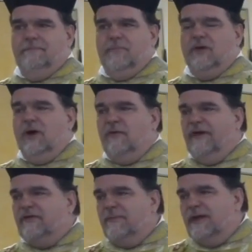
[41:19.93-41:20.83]
And though
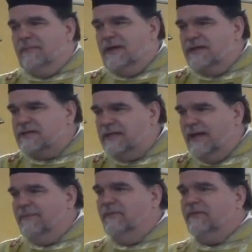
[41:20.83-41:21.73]
we have committed many
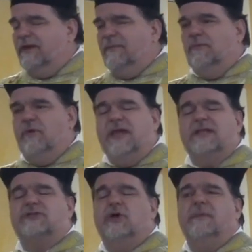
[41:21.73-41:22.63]
sins and have been weak
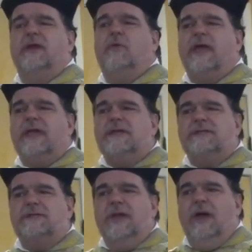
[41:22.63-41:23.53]
in so many
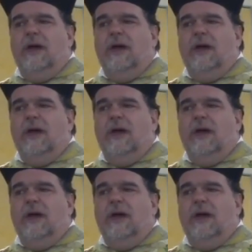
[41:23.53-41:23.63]
ways,